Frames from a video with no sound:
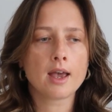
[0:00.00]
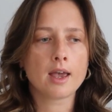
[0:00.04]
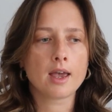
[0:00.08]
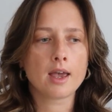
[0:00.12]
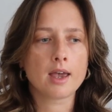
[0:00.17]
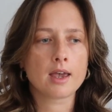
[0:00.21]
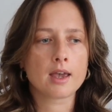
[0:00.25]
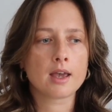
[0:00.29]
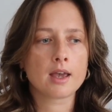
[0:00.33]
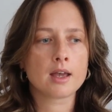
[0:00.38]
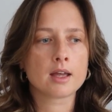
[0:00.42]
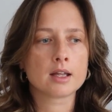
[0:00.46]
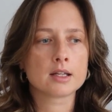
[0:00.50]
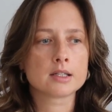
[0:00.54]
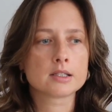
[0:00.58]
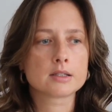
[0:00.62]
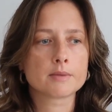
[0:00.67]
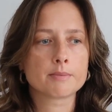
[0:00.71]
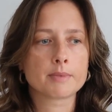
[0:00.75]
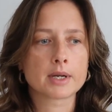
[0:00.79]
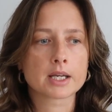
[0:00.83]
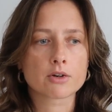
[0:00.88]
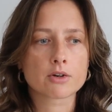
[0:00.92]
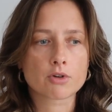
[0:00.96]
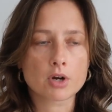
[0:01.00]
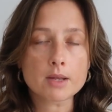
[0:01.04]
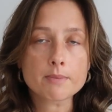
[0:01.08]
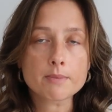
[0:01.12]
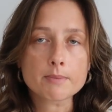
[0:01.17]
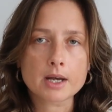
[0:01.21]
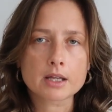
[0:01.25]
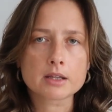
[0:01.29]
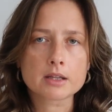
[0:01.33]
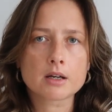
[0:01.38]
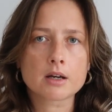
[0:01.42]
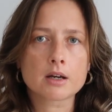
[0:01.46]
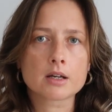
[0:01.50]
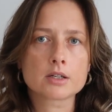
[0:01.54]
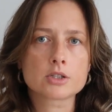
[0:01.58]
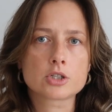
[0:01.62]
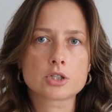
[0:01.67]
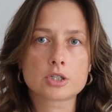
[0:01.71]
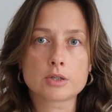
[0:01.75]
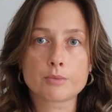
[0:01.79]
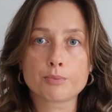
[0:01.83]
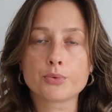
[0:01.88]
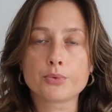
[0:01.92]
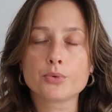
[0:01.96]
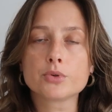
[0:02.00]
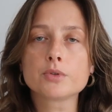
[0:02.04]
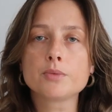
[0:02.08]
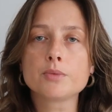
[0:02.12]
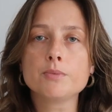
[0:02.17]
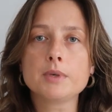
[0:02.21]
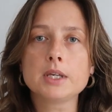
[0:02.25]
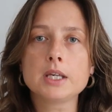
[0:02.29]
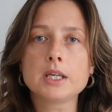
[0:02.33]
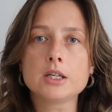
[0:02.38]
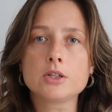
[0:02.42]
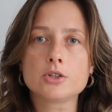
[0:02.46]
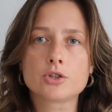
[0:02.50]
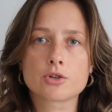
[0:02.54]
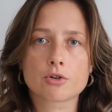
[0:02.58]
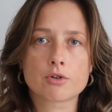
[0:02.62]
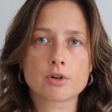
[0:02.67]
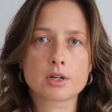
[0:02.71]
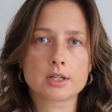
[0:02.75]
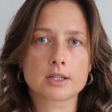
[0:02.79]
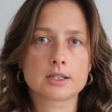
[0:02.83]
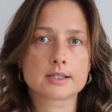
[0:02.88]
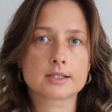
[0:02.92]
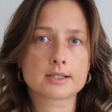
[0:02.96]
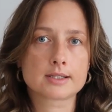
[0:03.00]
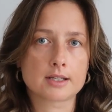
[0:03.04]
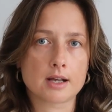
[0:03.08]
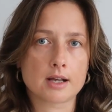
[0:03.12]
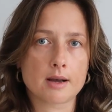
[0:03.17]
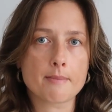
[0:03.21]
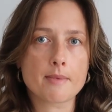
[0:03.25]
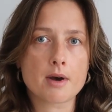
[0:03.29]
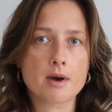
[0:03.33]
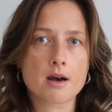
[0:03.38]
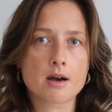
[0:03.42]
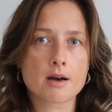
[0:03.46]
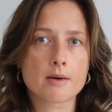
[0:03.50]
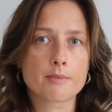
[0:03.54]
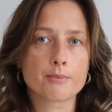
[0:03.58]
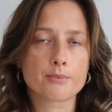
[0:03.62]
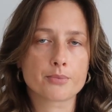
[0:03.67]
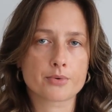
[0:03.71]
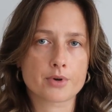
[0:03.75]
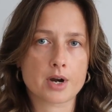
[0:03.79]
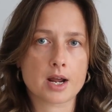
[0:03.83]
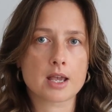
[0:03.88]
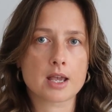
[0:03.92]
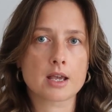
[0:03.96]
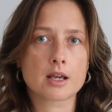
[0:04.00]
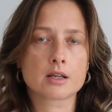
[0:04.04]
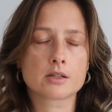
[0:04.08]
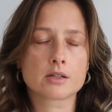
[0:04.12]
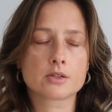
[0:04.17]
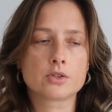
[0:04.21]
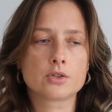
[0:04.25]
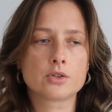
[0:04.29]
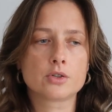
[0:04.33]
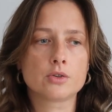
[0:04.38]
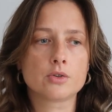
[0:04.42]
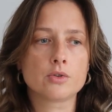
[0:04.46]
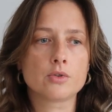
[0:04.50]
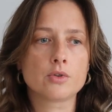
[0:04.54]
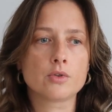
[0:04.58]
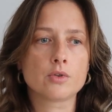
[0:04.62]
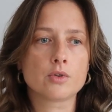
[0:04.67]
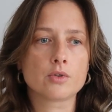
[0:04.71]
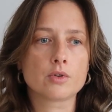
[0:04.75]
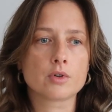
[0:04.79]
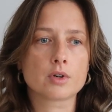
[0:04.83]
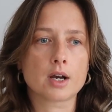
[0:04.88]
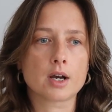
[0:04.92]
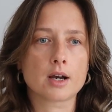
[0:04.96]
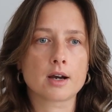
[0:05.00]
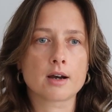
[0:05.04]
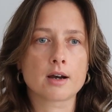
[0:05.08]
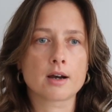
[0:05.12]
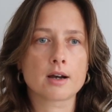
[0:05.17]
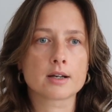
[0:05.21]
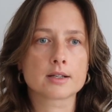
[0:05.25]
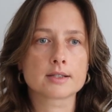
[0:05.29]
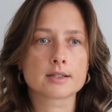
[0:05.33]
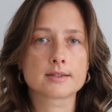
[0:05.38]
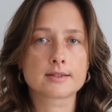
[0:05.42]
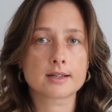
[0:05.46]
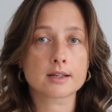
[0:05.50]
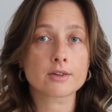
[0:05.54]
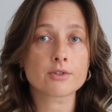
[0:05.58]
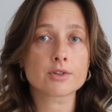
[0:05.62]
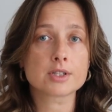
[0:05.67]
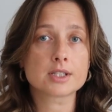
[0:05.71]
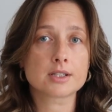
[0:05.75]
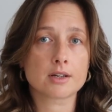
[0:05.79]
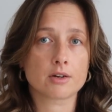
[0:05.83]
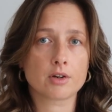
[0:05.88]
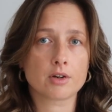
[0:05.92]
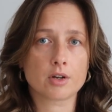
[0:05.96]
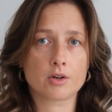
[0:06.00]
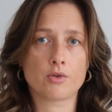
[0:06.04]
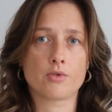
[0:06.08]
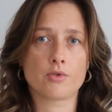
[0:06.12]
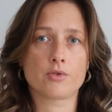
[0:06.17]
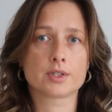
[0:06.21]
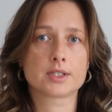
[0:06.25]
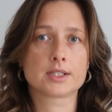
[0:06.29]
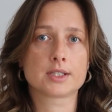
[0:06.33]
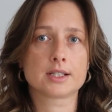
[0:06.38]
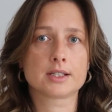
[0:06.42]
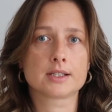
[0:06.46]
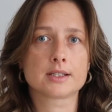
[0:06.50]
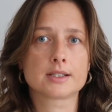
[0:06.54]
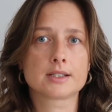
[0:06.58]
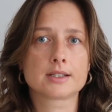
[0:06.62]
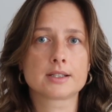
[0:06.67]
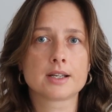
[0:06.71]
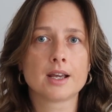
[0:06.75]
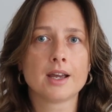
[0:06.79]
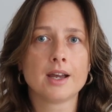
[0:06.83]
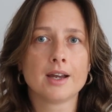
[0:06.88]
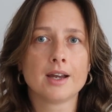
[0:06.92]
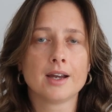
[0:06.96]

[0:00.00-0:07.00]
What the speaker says: And my grandmother, she put me during the summer break to secretary courses.